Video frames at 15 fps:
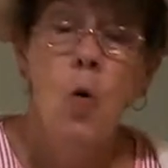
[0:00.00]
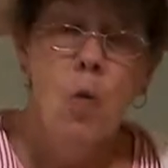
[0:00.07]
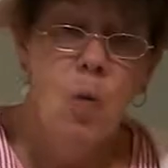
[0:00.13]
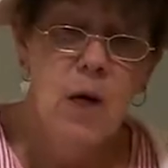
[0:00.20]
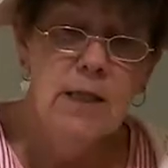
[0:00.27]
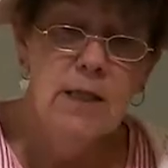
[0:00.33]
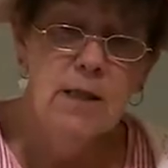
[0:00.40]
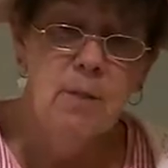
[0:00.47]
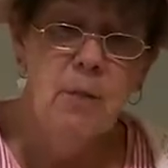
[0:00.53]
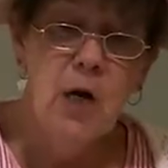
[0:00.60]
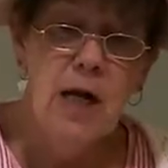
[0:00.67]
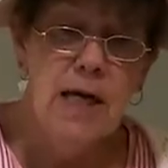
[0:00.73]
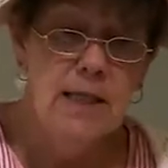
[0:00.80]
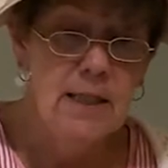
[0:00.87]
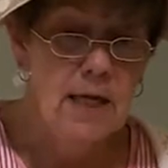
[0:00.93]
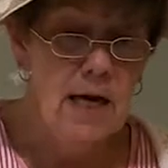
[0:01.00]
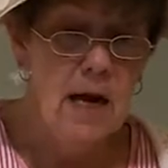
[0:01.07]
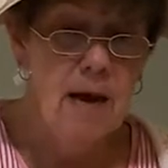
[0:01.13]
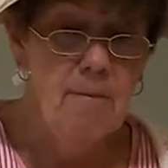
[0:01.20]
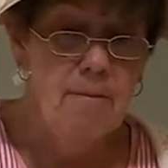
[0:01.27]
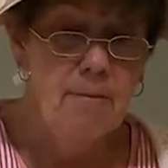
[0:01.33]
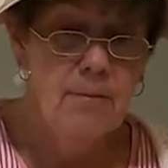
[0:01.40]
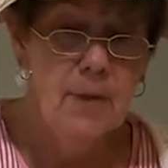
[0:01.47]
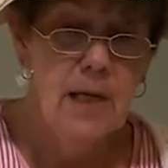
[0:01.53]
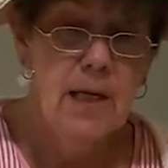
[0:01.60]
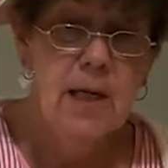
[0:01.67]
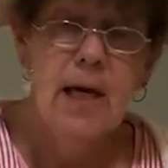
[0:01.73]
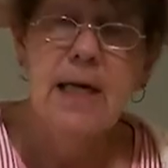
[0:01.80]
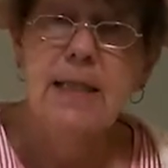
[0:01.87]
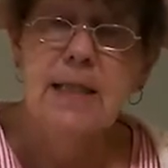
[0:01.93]
Once upon a time,
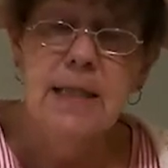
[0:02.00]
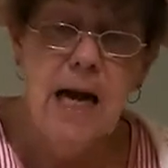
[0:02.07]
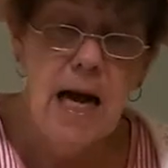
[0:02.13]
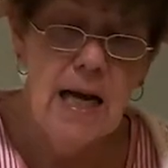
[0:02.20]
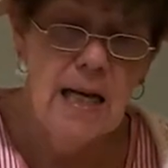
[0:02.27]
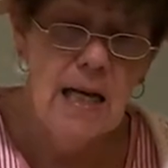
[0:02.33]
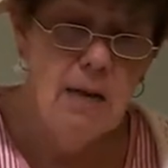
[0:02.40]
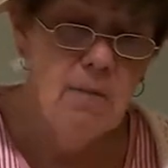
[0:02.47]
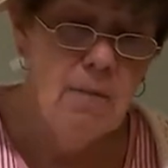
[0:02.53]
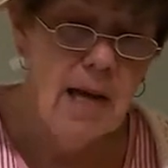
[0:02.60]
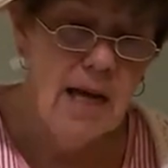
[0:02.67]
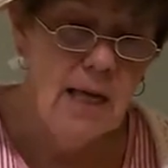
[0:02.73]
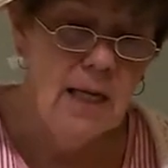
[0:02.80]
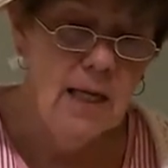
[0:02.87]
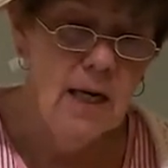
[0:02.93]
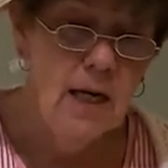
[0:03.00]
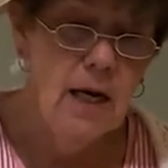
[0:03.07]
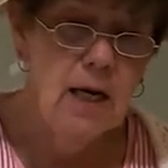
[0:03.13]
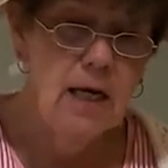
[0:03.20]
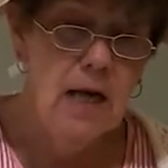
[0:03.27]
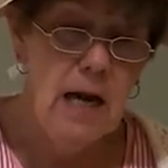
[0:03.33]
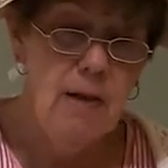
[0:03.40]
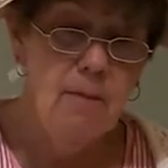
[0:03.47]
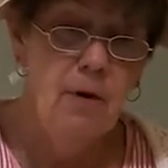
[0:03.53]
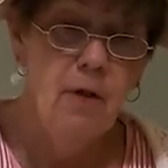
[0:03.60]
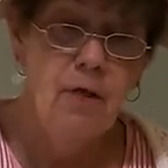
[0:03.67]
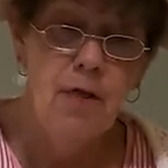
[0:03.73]
a tiny maiden named